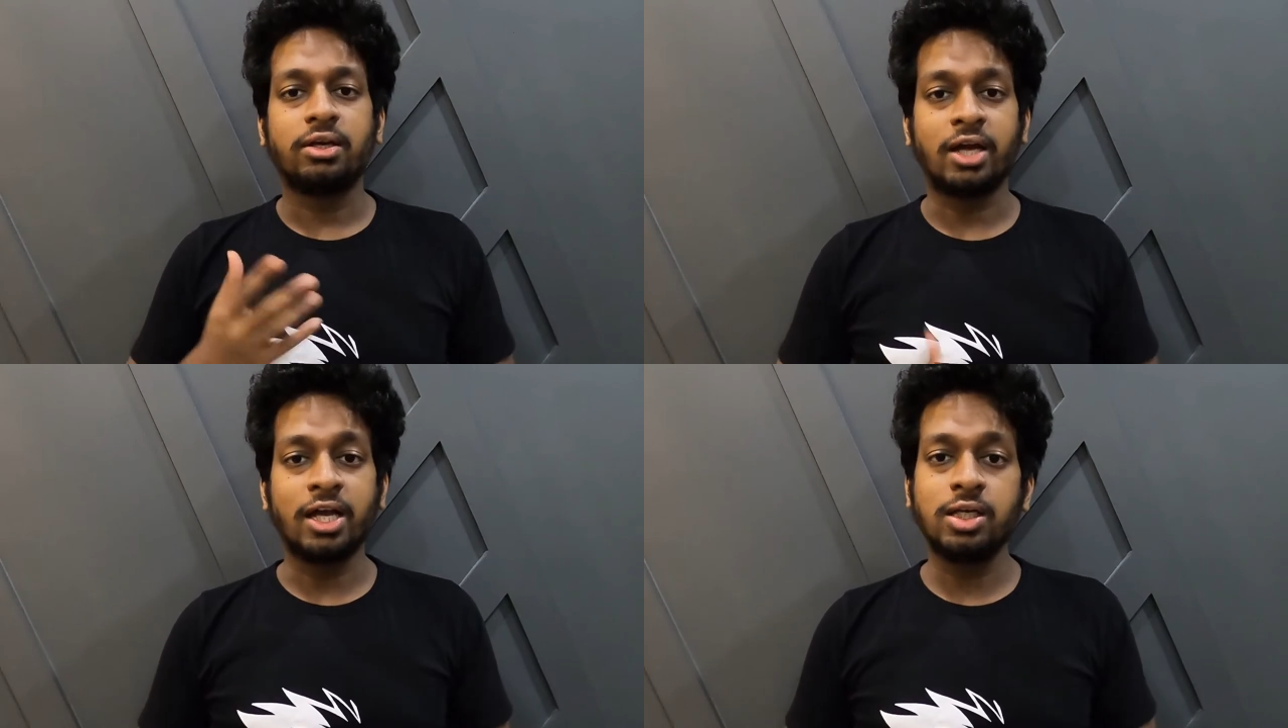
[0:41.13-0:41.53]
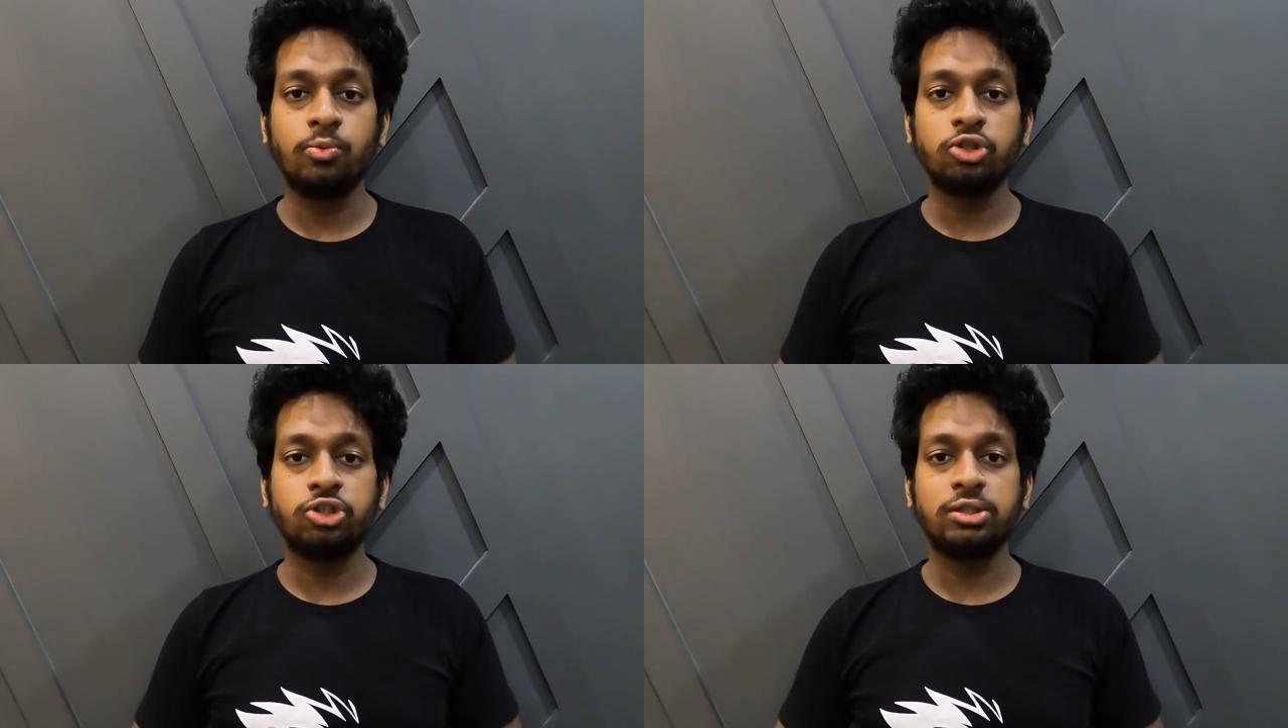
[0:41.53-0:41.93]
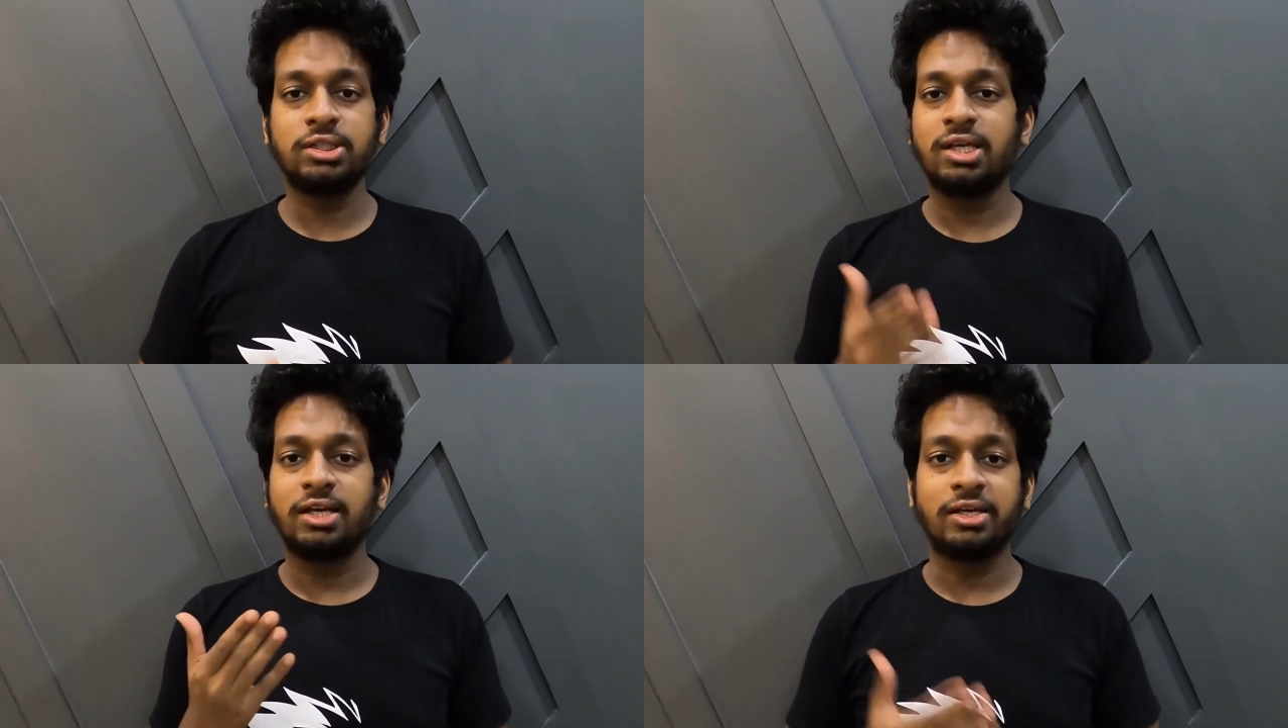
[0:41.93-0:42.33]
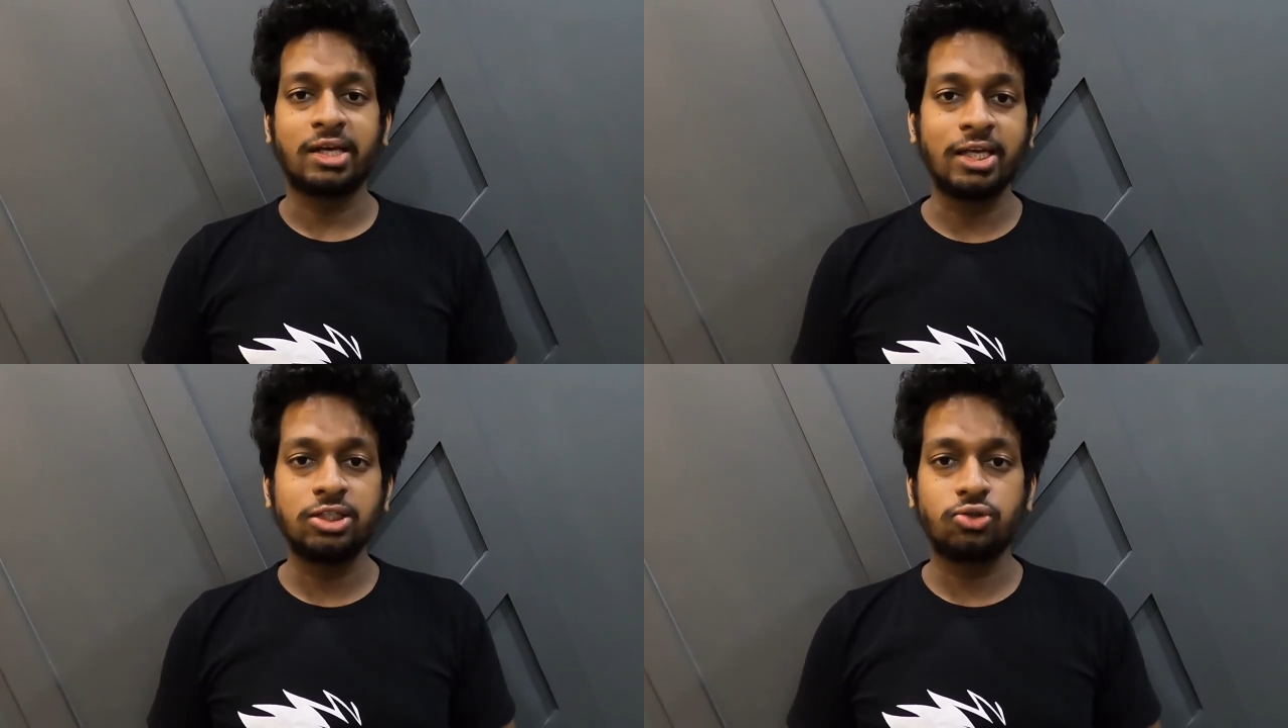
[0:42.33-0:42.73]
9 emotions,
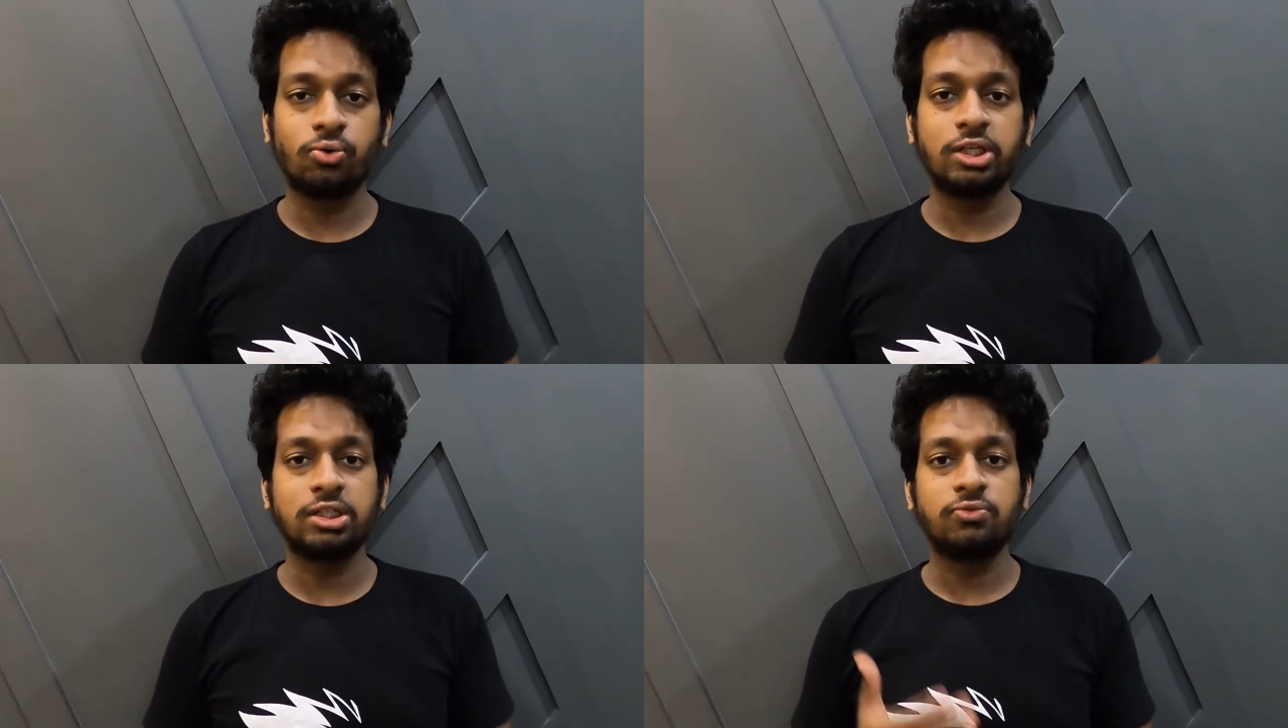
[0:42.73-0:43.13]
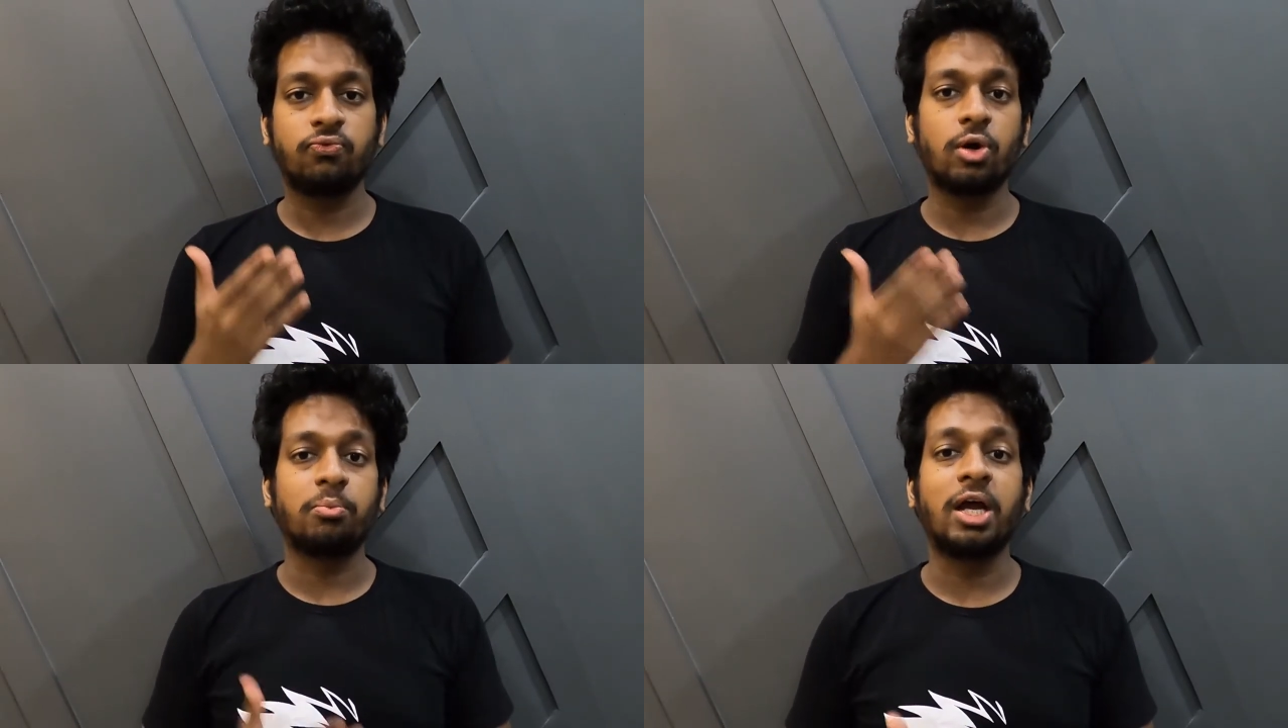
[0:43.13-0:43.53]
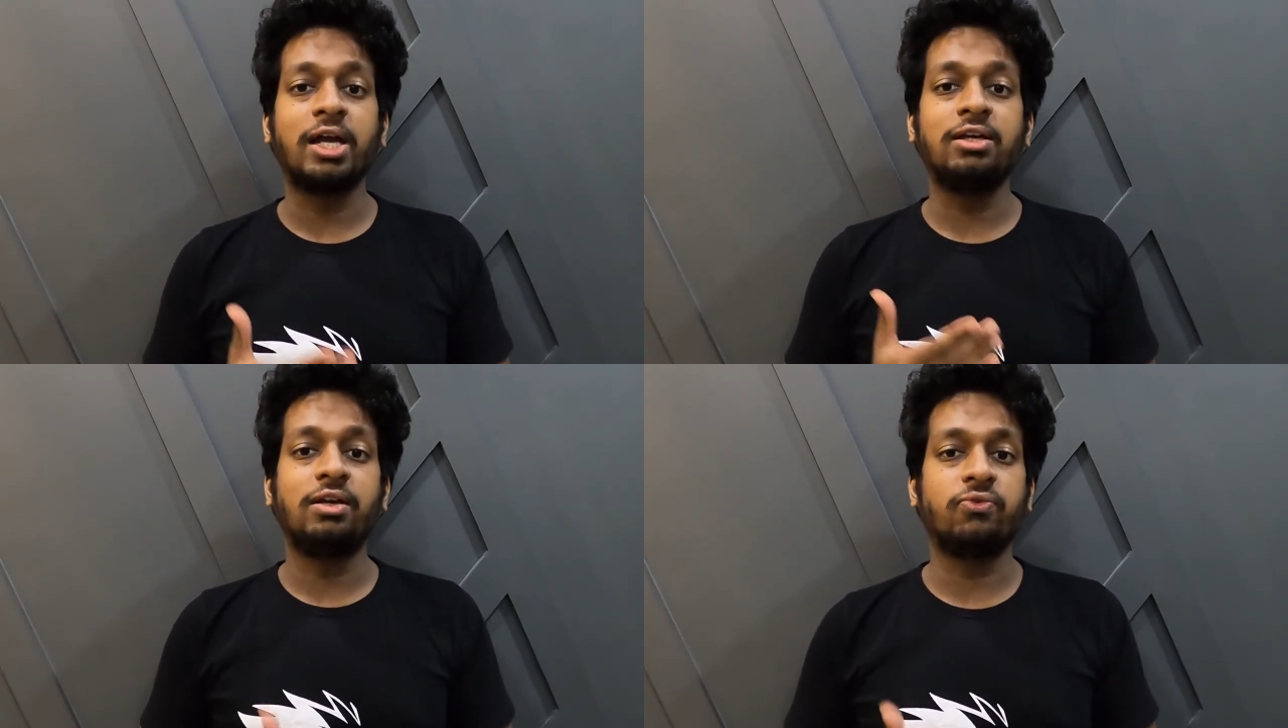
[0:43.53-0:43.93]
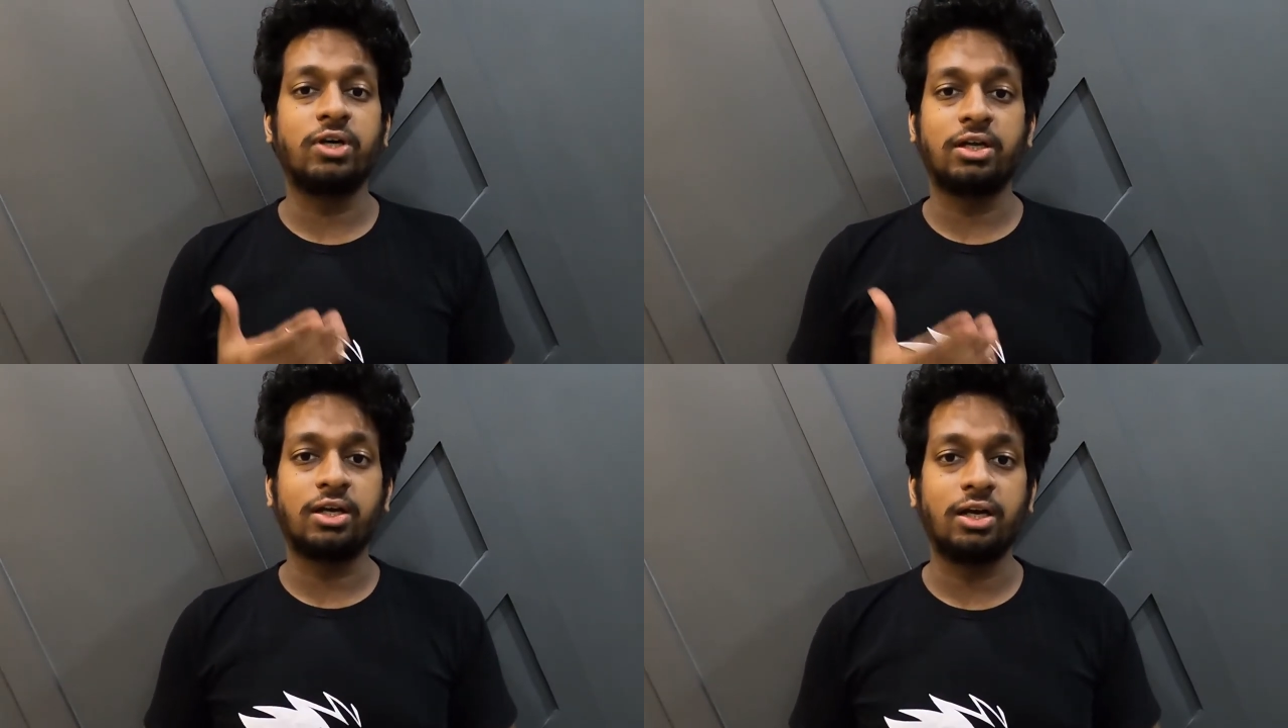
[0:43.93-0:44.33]
9 stories from 9
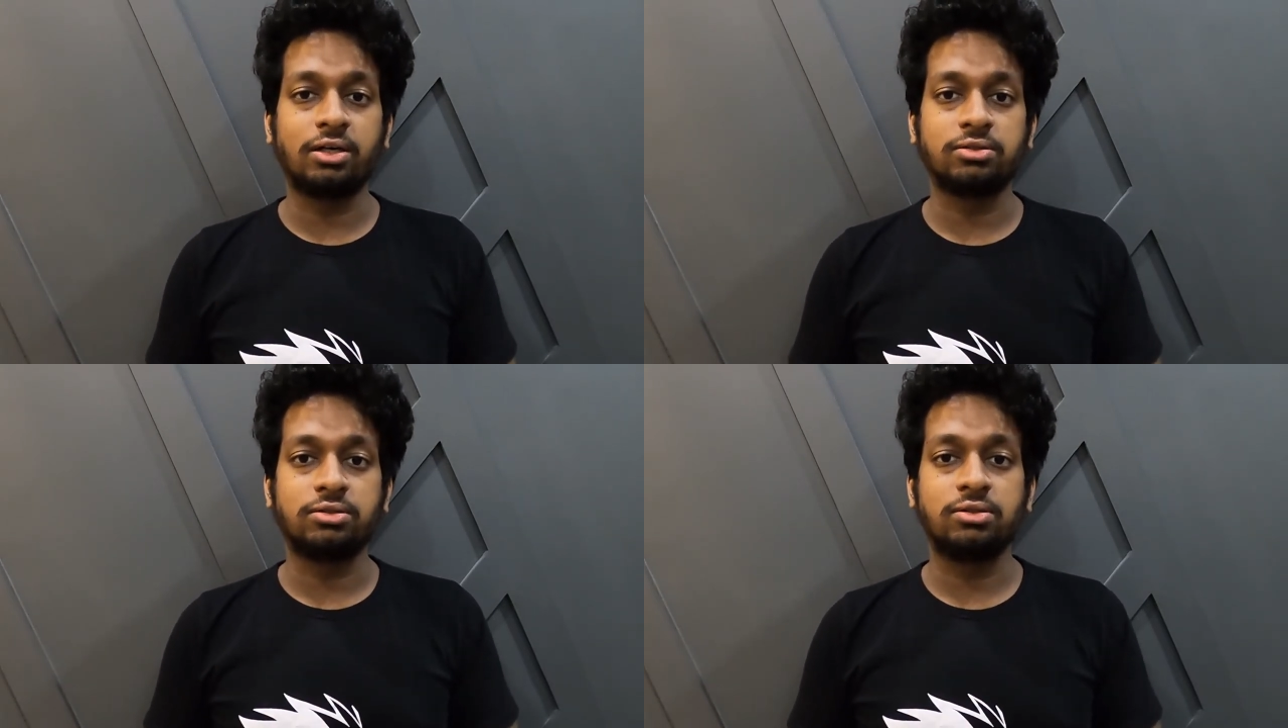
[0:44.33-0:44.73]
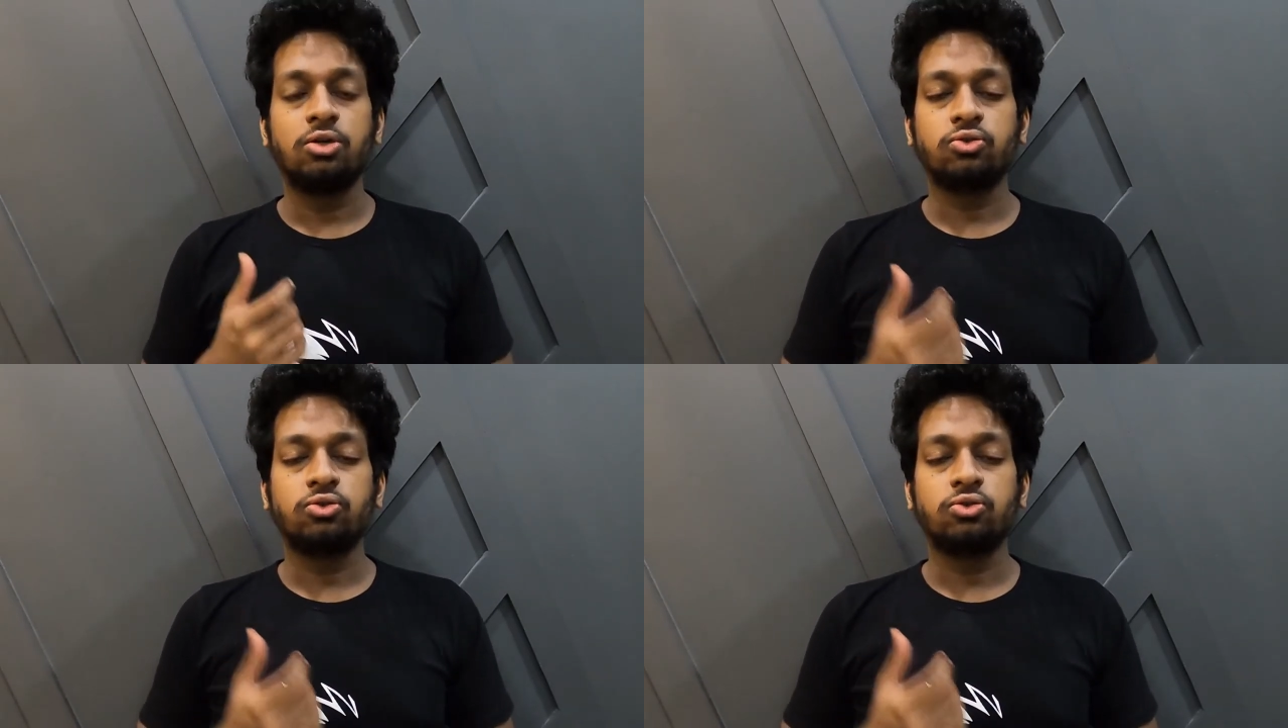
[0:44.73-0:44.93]
different directors.